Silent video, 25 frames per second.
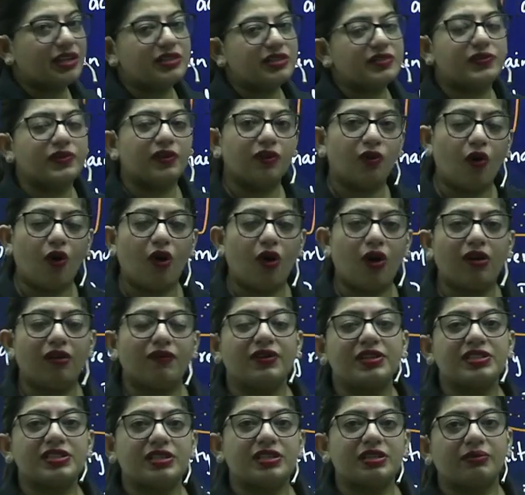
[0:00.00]
will
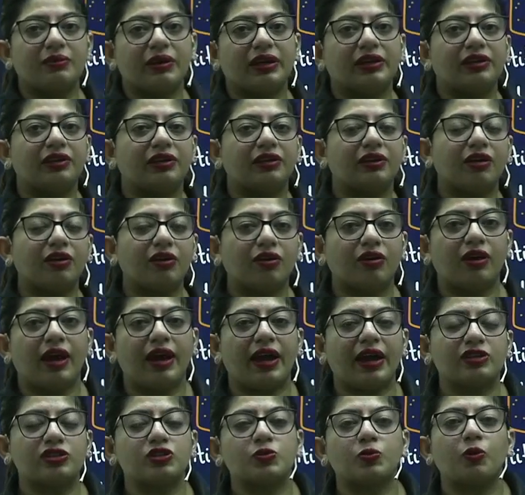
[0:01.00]
always remain in an
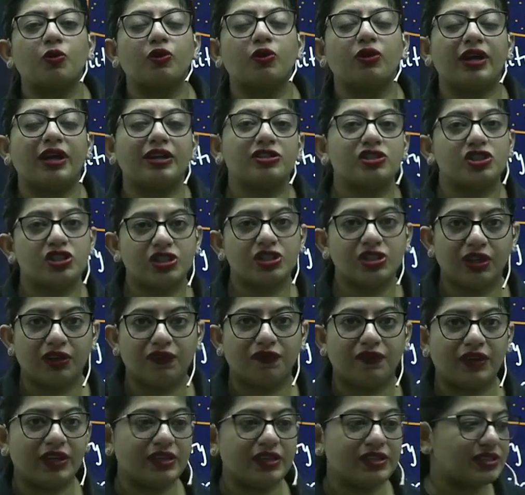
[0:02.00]
exponential
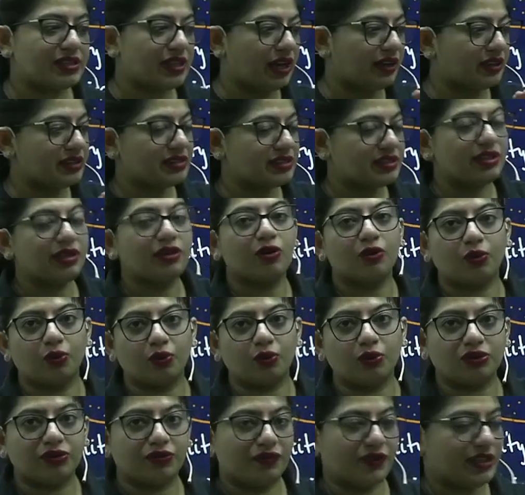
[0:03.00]
phase, that is a
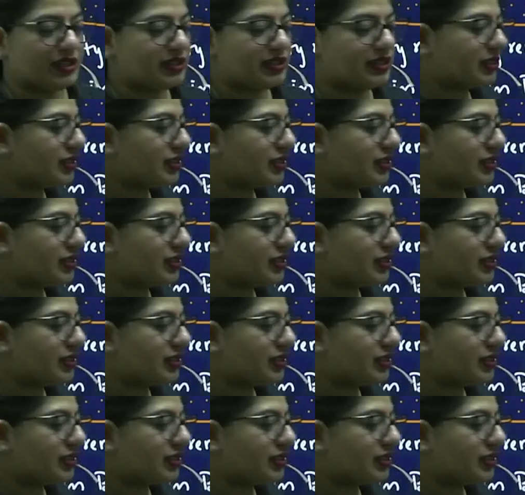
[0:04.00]
growth phase.